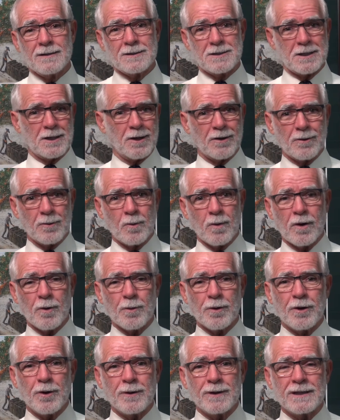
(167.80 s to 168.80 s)
Tell them what
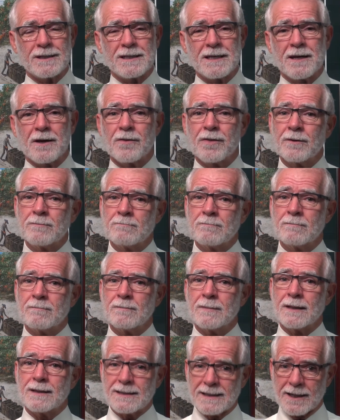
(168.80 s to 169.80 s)
we're going to tell them,
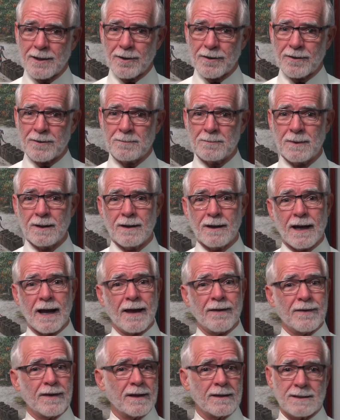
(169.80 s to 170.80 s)

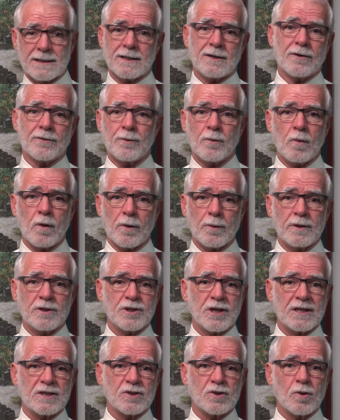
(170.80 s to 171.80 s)
and then tell them what we
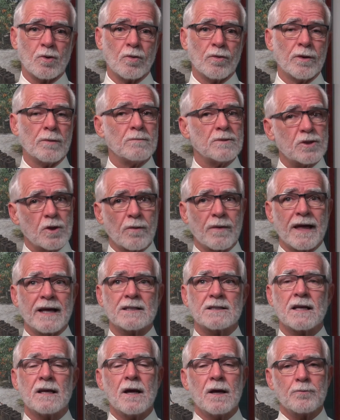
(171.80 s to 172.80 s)
just told them. So
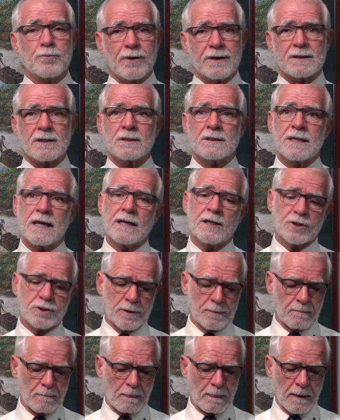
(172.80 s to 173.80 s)
that's
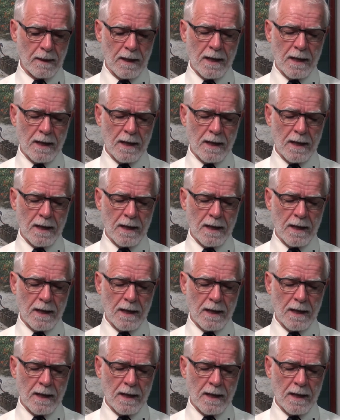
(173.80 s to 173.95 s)
presentation.